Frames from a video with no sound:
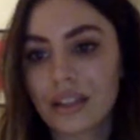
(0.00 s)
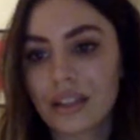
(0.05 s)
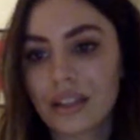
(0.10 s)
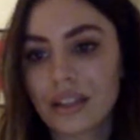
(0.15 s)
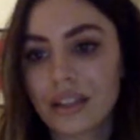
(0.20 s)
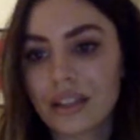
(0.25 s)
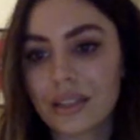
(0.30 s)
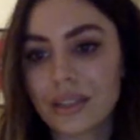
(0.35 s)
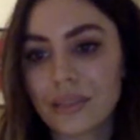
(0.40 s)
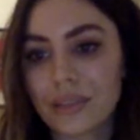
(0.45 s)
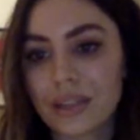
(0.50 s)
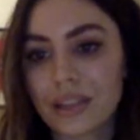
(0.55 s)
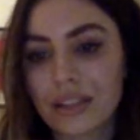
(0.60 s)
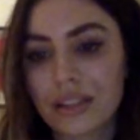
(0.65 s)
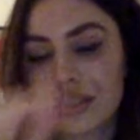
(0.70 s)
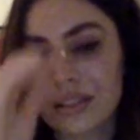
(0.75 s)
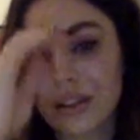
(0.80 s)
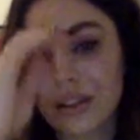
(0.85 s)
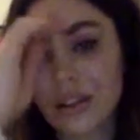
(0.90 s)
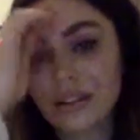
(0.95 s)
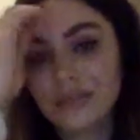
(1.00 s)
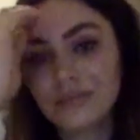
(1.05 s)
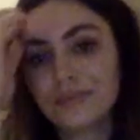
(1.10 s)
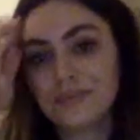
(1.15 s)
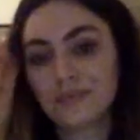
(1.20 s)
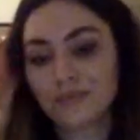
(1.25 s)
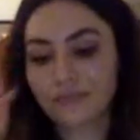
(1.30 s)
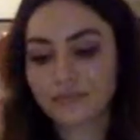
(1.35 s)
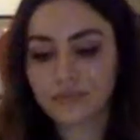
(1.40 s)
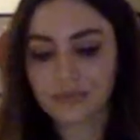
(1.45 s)
Let's play this song.
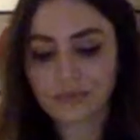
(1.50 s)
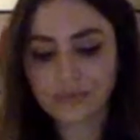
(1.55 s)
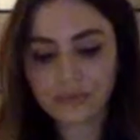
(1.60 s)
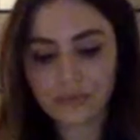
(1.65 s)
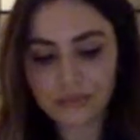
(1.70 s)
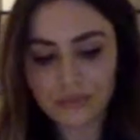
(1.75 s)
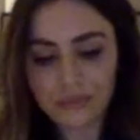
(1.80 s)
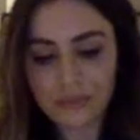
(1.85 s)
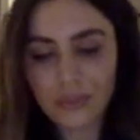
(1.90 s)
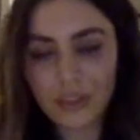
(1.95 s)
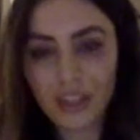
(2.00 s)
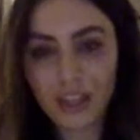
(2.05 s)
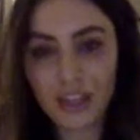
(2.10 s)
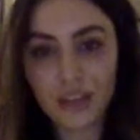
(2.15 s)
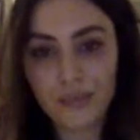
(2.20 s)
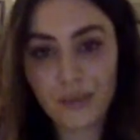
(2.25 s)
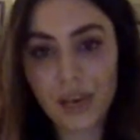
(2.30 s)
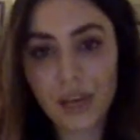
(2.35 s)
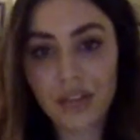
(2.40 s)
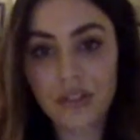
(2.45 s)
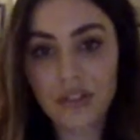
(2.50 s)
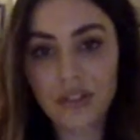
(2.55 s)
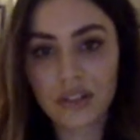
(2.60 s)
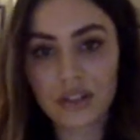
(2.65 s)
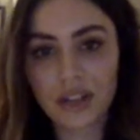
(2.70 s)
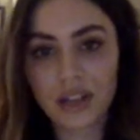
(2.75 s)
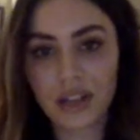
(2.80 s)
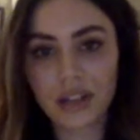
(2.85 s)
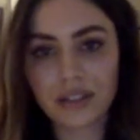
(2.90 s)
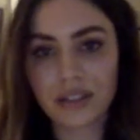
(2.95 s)
Imagine it
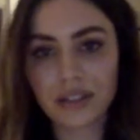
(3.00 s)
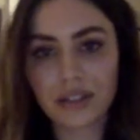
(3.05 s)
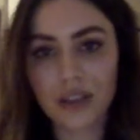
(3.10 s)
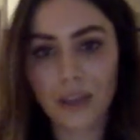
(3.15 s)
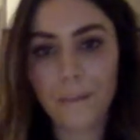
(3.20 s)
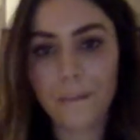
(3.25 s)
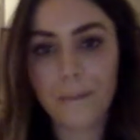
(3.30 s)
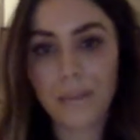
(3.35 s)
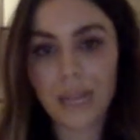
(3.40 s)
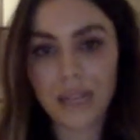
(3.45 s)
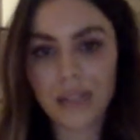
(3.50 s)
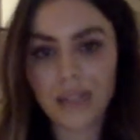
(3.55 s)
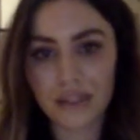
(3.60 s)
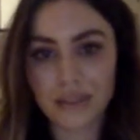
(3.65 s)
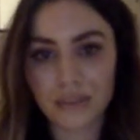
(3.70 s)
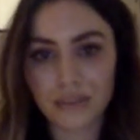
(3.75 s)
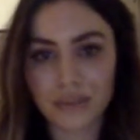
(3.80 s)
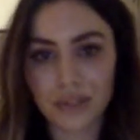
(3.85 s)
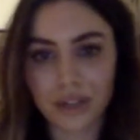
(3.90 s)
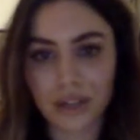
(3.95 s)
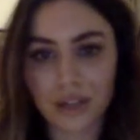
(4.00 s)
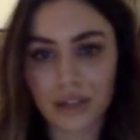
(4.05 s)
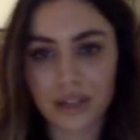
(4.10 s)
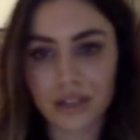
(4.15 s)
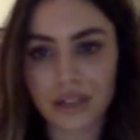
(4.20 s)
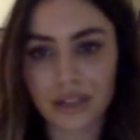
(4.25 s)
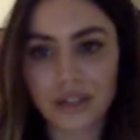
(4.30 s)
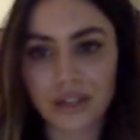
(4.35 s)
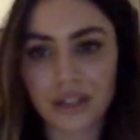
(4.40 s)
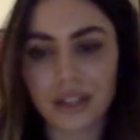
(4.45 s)
has amazing production
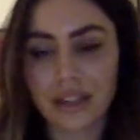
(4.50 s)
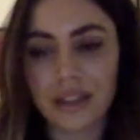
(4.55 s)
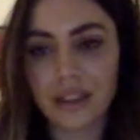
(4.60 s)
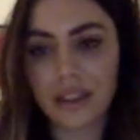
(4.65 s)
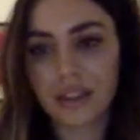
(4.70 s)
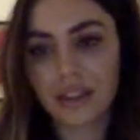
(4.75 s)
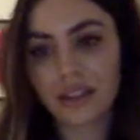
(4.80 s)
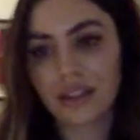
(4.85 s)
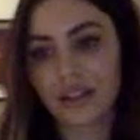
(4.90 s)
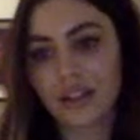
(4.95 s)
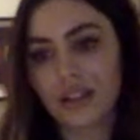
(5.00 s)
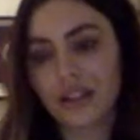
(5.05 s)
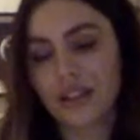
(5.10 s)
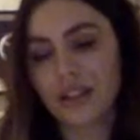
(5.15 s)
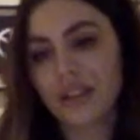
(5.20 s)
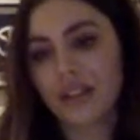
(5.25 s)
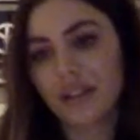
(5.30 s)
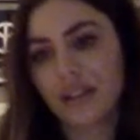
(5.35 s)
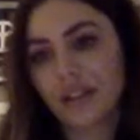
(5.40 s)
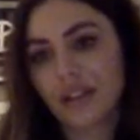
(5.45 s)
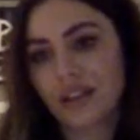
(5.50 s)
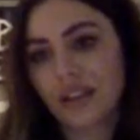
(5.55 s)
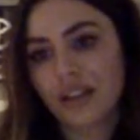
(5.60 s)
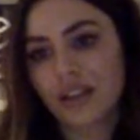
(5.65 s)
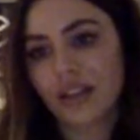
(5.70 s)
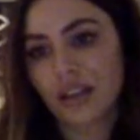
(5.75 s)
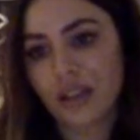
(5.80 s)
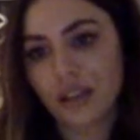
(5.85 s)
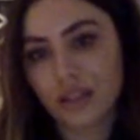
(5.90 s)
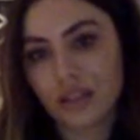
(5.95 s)
underneath.
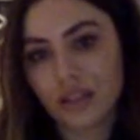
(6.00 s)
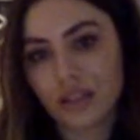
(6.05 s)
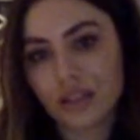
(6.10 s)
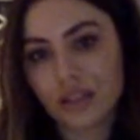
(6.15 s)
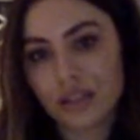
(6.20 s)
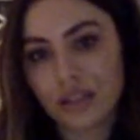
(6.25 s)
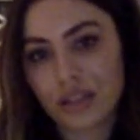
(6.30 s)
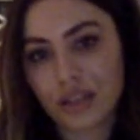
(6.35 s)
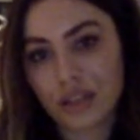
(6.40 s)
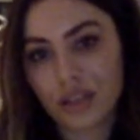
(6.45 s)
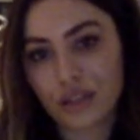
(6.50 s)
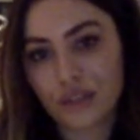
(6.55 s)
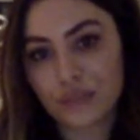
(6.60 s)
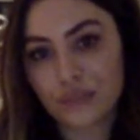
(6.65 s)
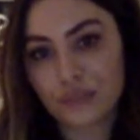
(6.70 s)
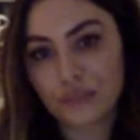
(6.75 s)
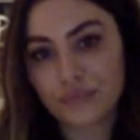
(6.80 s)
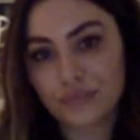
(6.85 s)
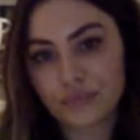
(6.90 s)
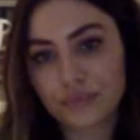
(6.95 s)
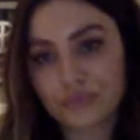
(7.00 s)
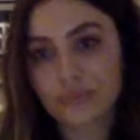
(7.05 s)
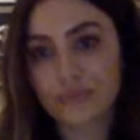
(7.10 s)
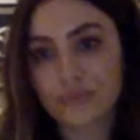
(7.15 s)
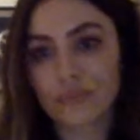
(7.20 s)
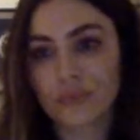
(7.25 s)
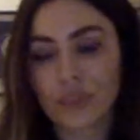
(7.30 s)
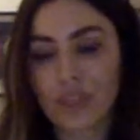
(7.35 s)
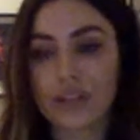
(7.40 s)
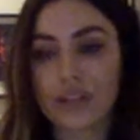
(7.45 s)
And um,
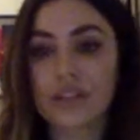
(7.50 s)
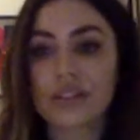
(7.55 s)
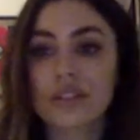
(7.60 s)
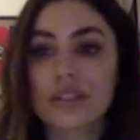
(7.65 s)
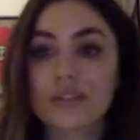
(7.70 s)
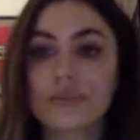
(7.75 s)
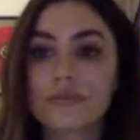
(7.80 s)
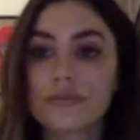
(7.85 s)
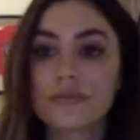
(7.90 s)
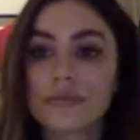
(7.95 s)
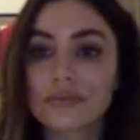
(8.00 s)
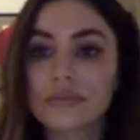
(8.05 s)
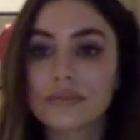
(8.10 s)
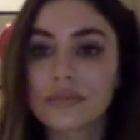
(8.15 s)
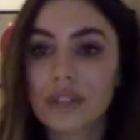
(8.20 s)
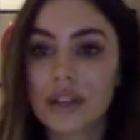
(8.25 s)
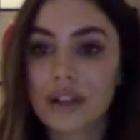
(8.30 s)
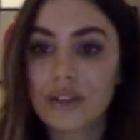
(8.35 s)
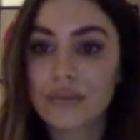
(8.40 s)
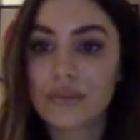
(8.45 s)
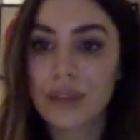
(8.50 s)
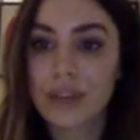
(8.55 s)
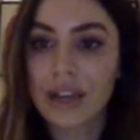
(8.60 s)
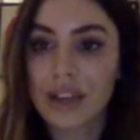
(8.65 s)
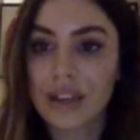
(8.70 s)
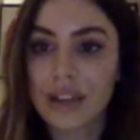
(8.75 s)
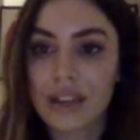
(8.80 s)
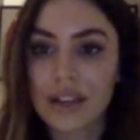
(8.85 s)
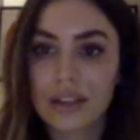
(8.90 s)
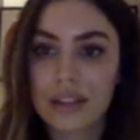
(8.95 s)
there's some of
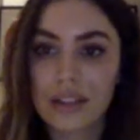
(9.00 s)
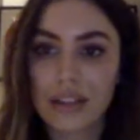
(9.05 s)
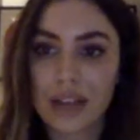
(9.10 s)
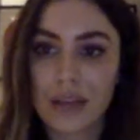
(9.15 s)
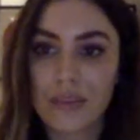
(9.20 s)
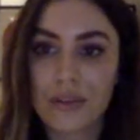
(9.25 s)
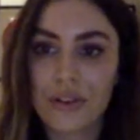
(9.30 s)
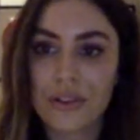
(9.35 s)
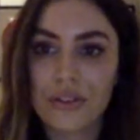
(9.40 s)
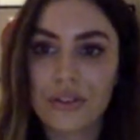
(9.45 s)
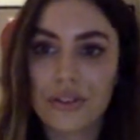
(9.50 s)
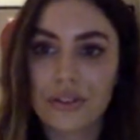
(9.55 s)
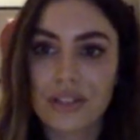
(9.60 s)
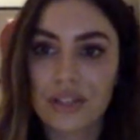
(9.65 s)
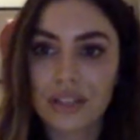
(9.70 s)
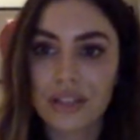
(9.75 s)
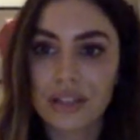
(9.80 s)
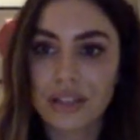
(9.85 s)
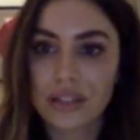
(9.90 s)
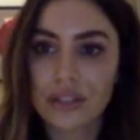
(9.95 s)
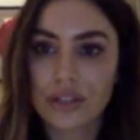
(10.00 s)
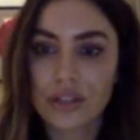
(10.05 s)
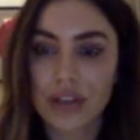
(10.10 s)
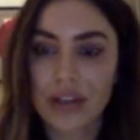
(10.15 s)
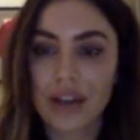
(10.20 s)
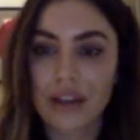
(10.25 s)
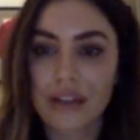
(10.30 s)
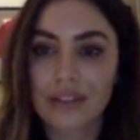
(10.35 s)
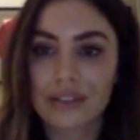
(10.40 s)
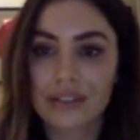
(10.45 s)
my collaborators in this
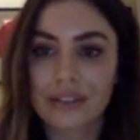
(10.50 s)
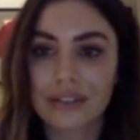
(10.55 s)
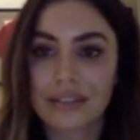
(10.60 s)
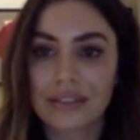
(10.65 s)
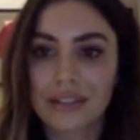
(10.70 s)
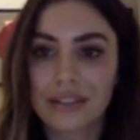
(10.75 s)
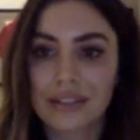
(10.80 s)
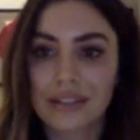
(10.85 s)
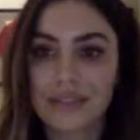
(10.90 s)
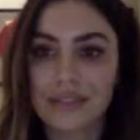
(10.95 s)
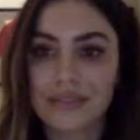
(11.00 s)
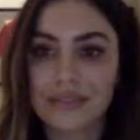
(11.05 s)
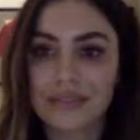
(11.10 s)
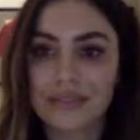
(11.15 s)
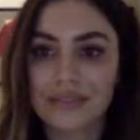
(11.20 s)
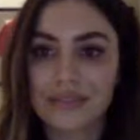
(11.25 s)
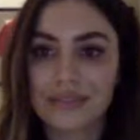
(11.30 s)
chat, um,